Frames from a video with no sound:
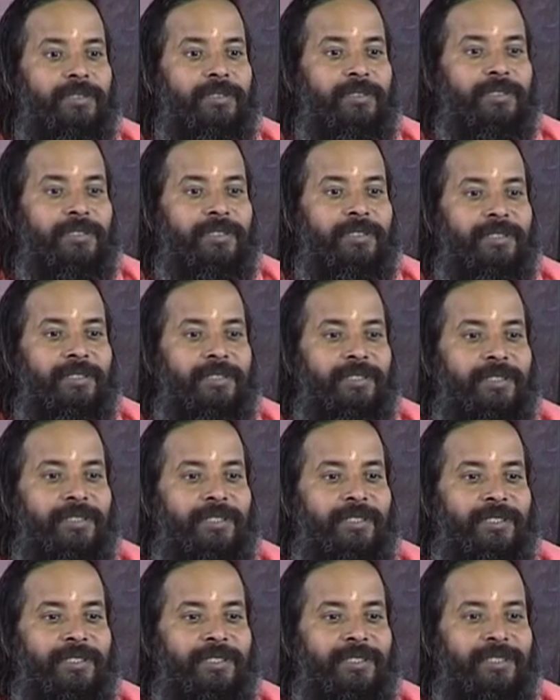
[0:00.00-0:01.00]

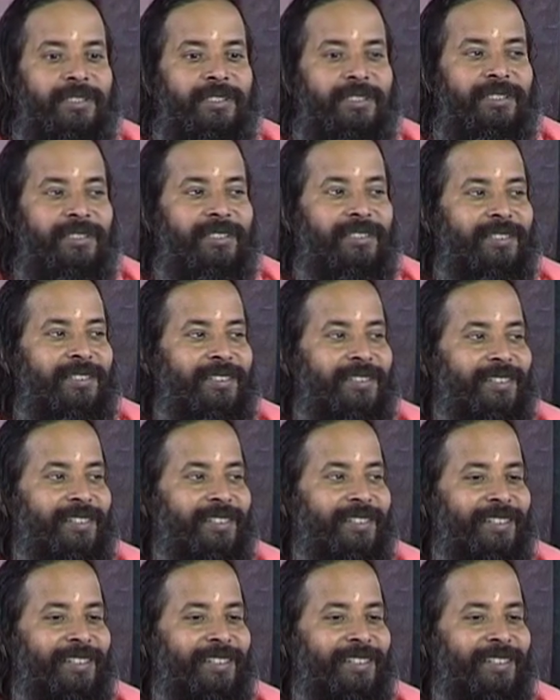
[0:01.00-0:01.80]
[no speech]